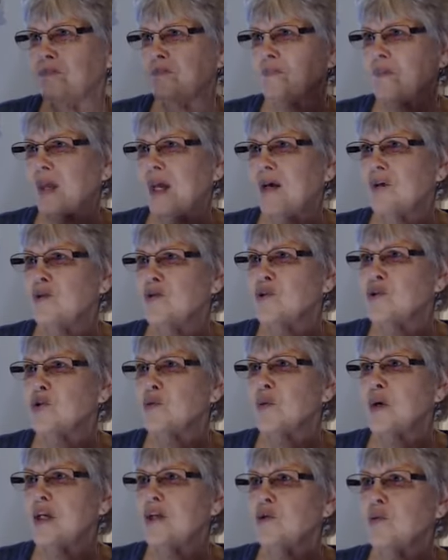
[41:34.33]
and you're
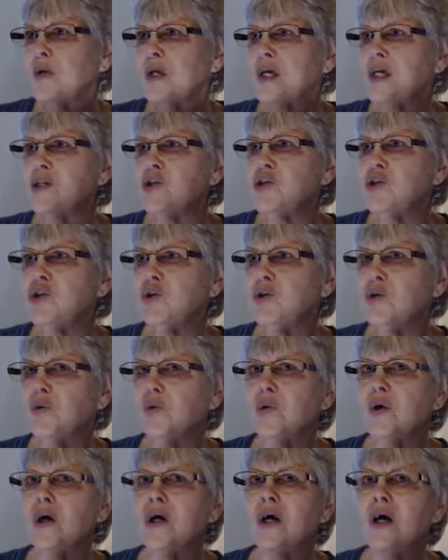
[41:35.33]
surrendering into
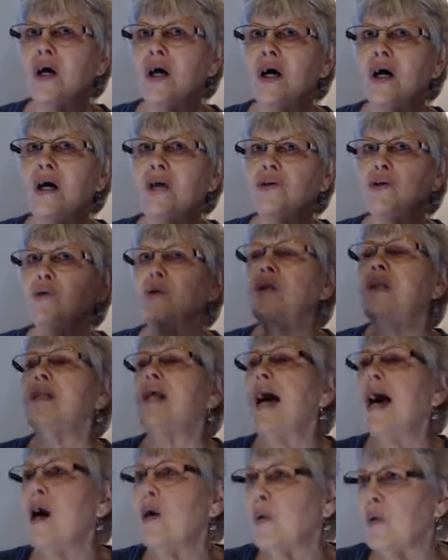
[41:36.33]
uh, you're
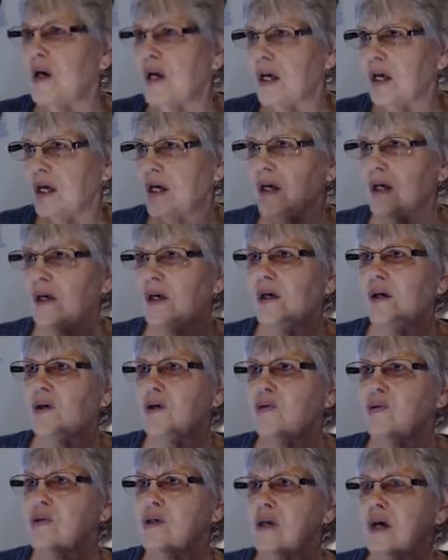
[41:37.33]
allowing
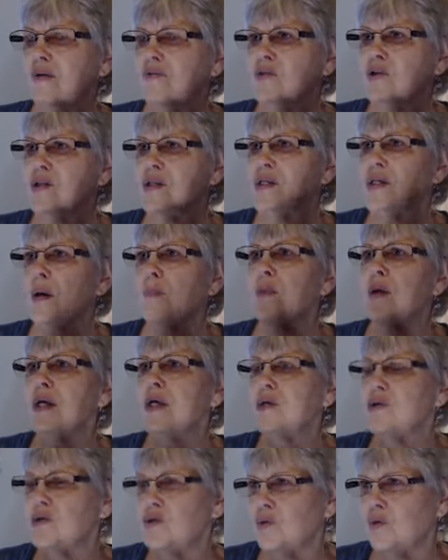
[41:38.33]
yourself to step
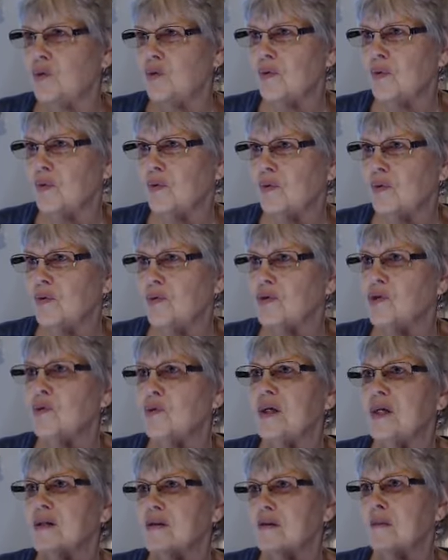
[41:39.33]
into doing
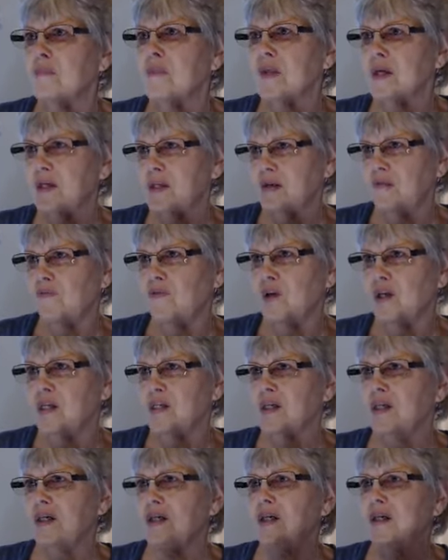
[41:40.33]
something different.
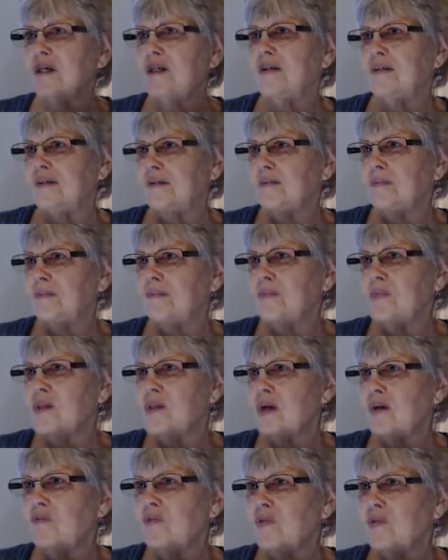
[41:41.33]
Does
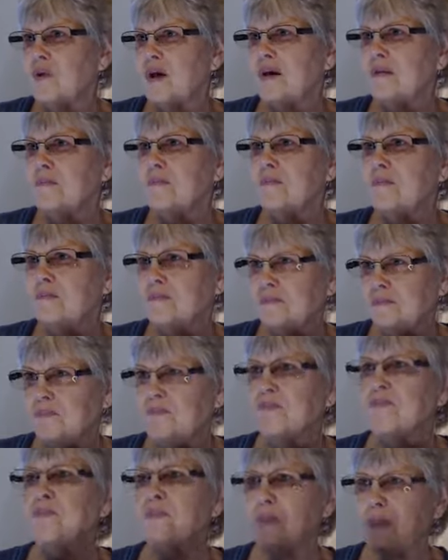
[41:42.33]
that feel right?
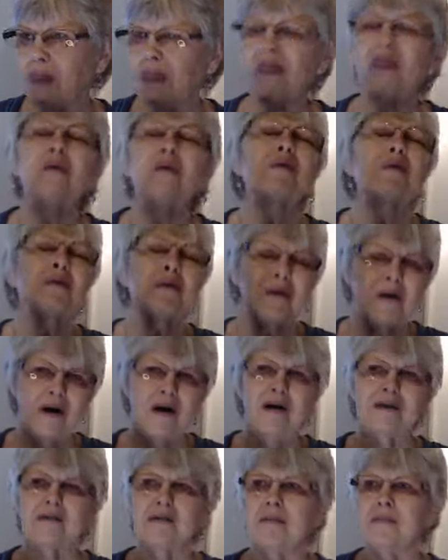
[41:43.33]

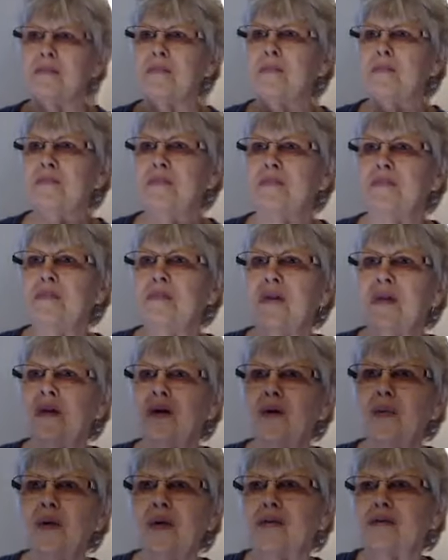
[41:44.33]
Awesome. Who
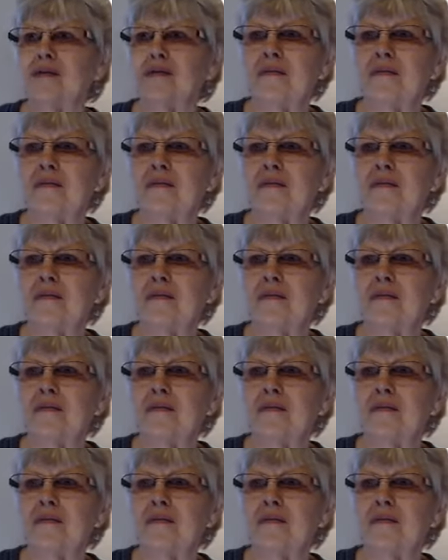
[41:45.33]
else?